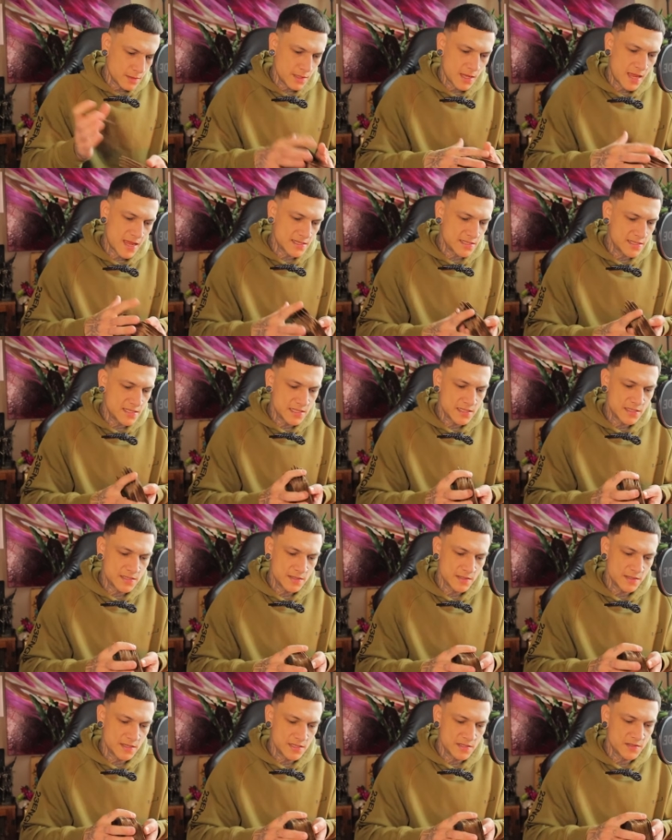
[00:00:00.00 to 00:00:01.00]
It has
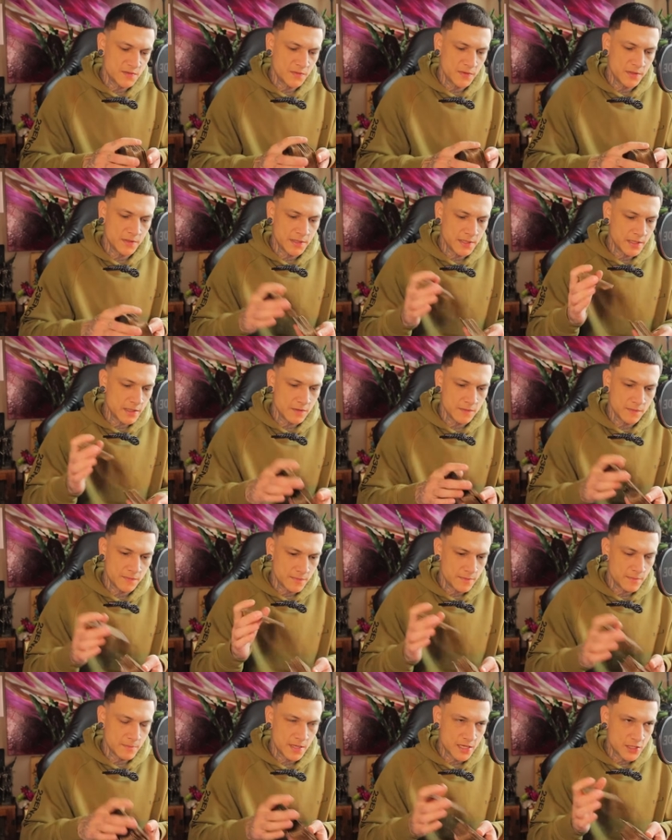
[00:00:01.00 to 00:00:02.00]
this feeling
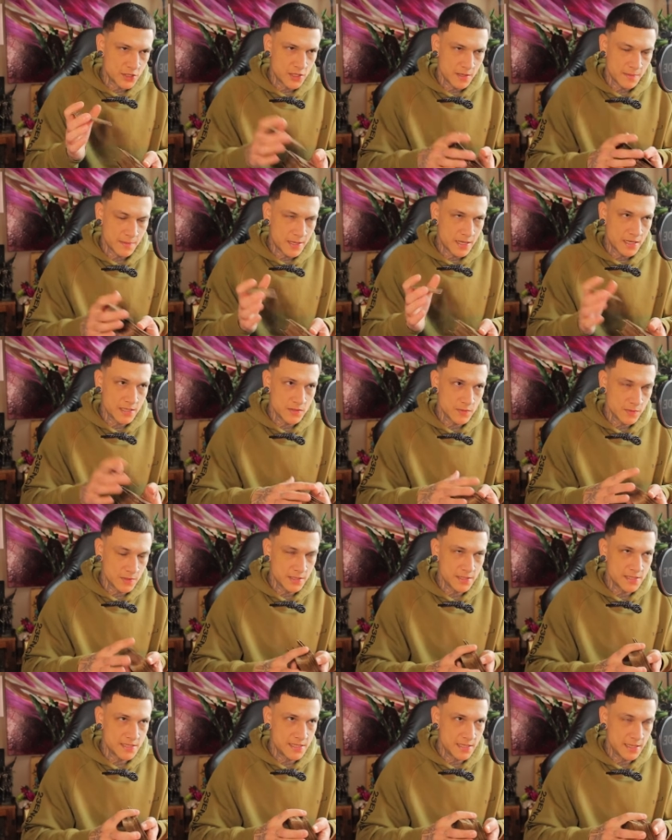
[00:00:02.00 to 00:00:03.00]
of my Gemini is
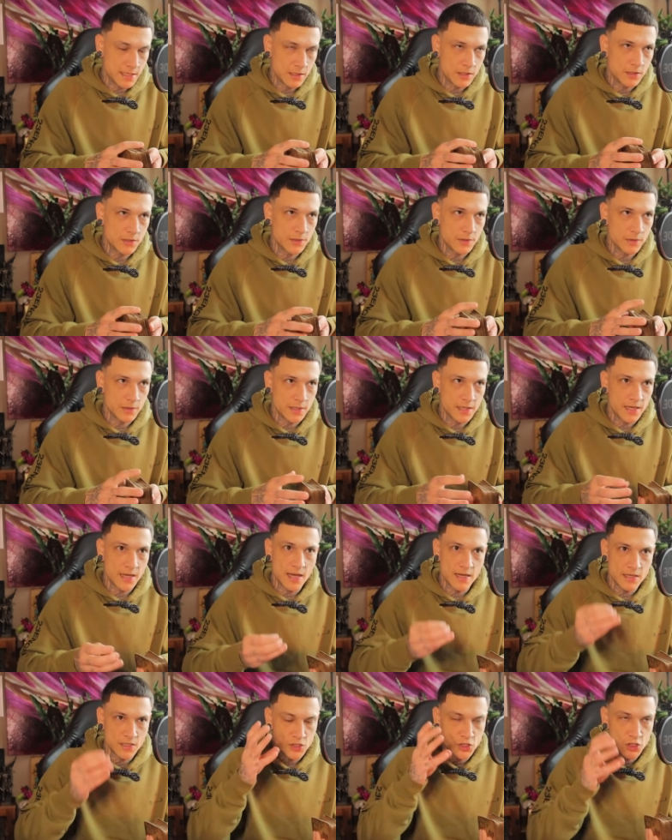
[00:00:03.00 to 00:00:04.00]
really seeing clearly
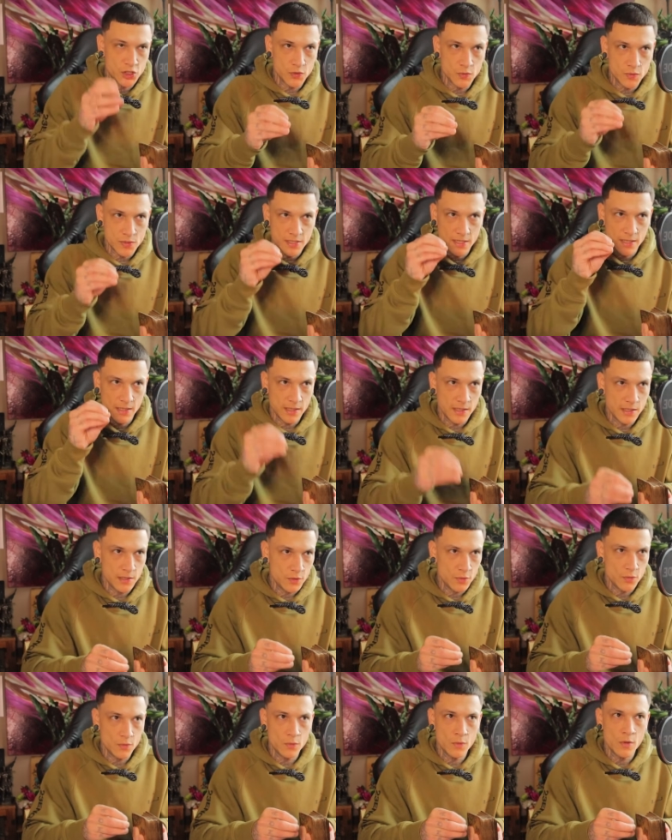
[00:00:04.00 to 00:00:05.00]
and choosing
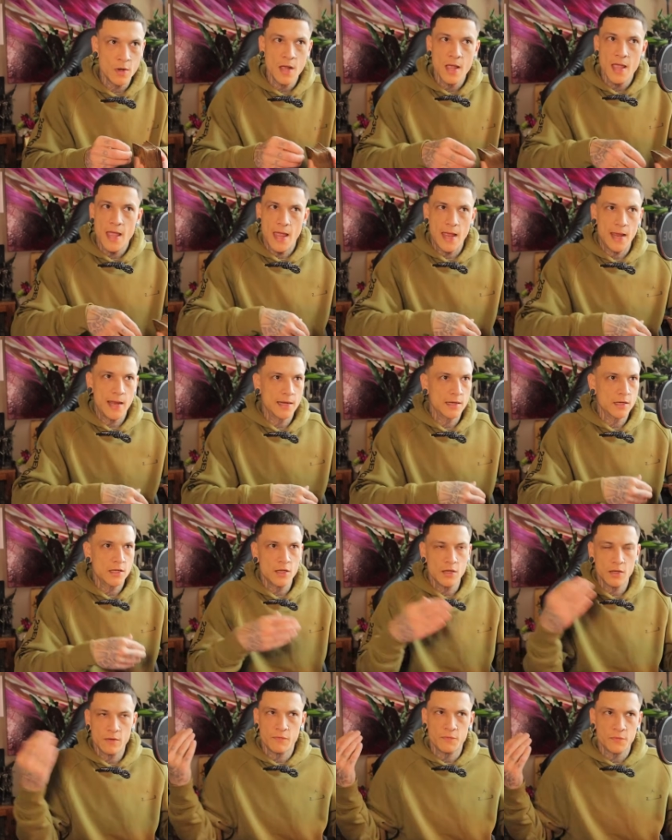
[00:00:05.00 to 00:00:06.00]
you
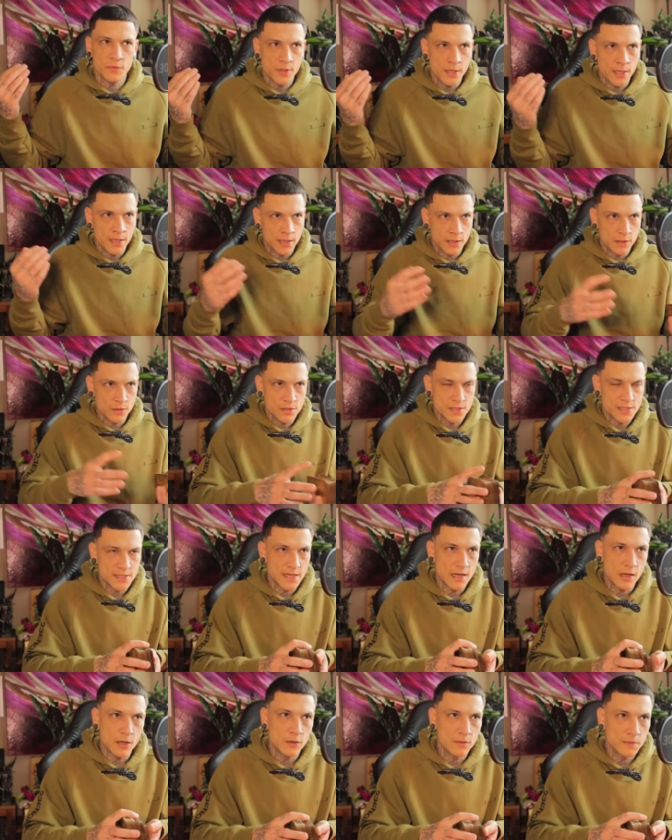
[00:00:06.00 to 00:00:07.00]
and freeing
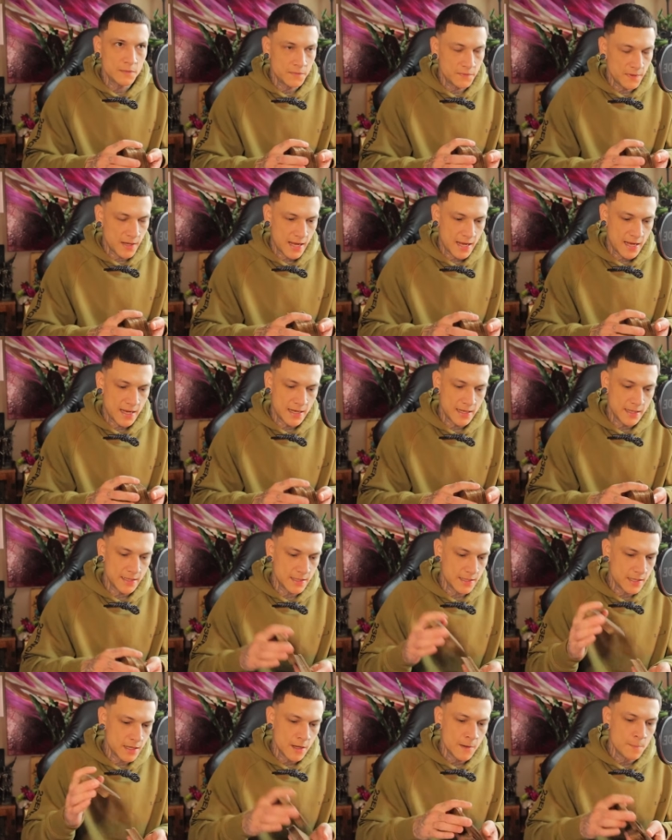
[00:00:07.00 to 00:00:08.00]
yourself
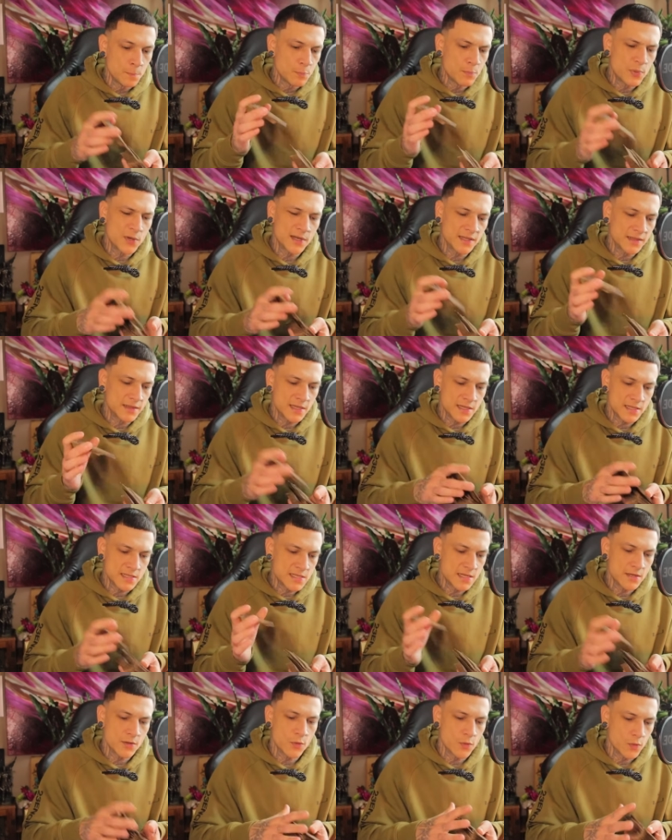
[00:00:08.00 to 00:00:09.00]
and putting
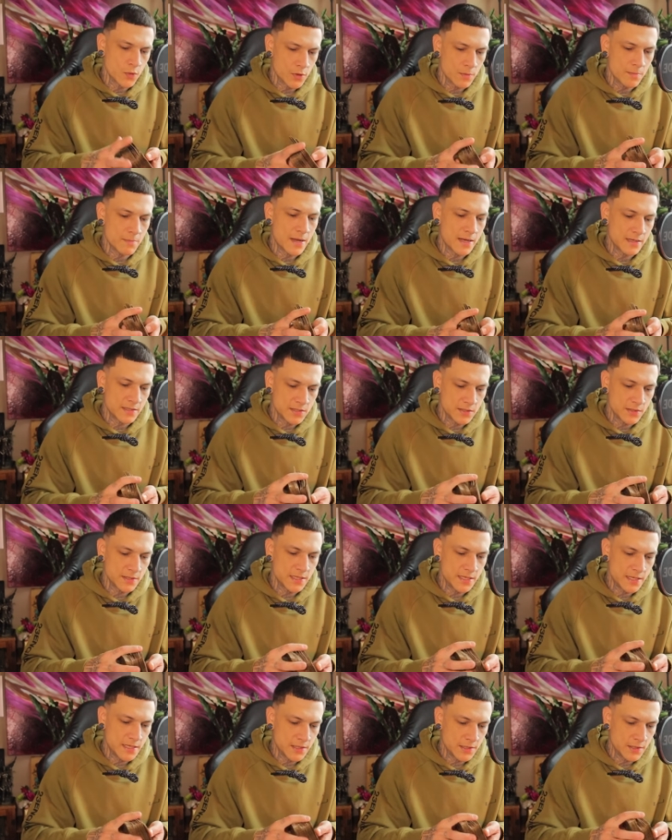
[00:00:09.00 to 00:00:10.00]
things in order
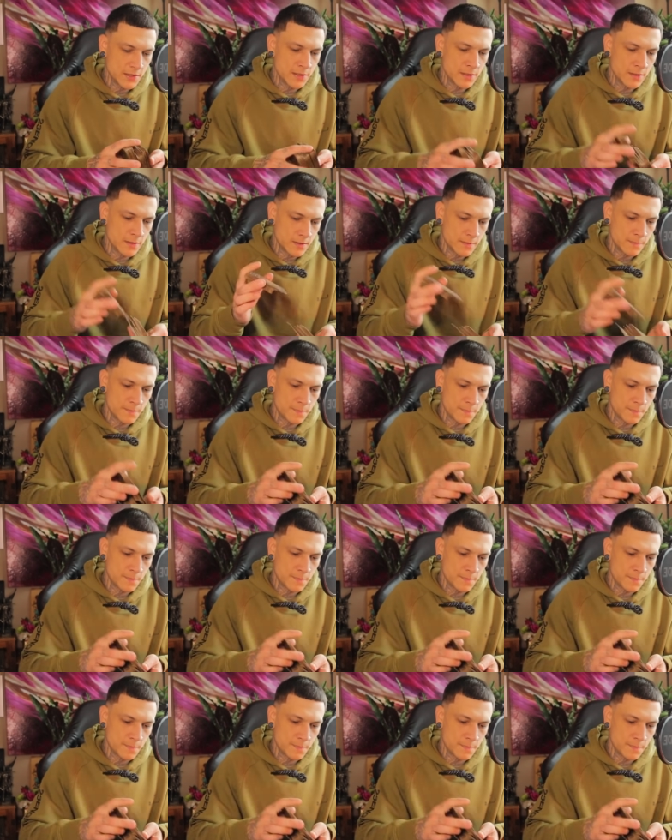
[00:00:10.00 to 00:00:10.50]
mentally here.